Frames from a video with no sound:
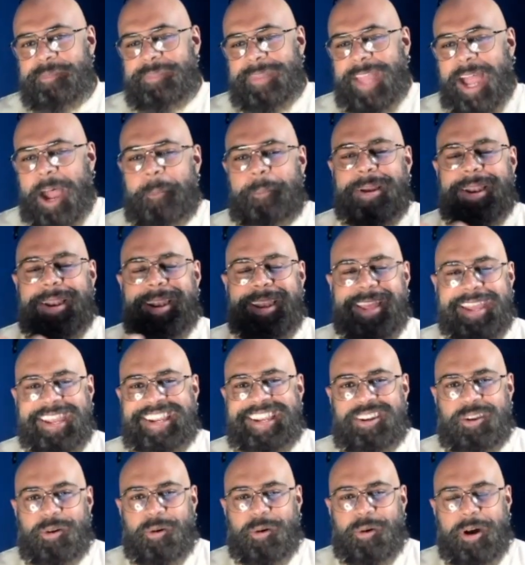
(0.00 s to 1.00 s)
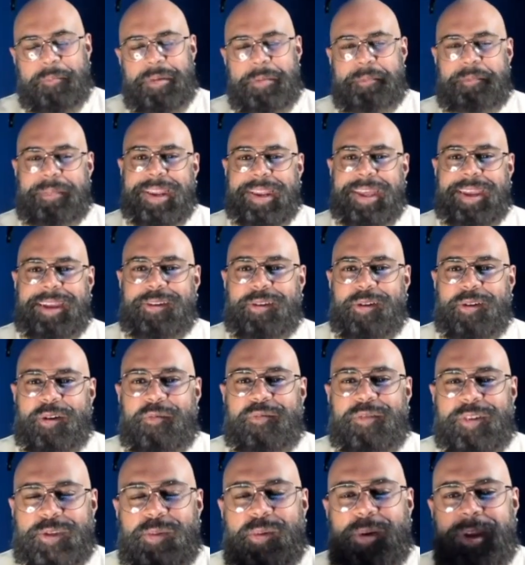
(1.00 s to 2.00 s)
I played Law. I've been playing Law
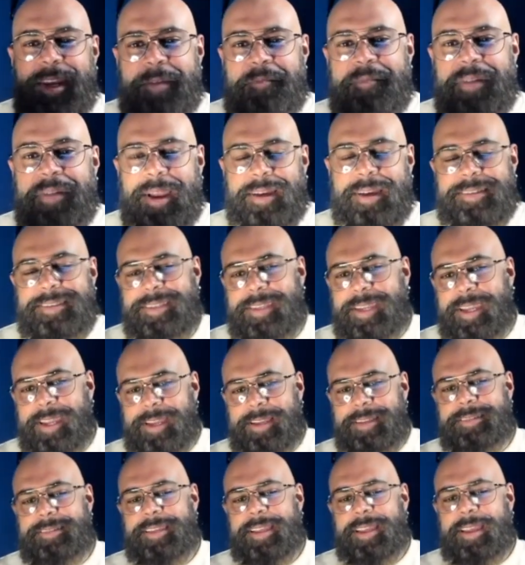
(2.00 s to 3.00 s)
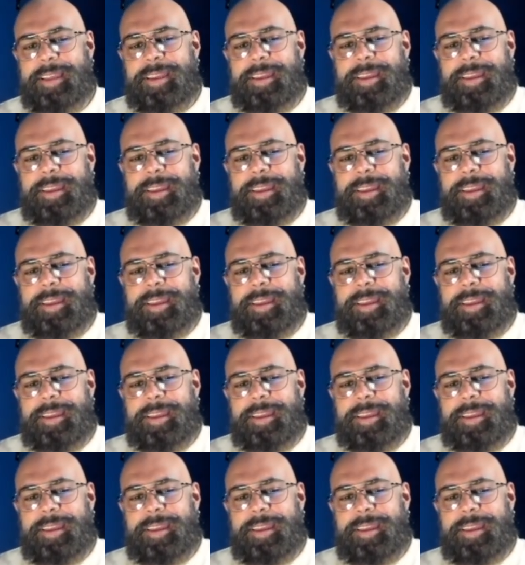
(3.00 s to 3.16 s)
for 20 plus years,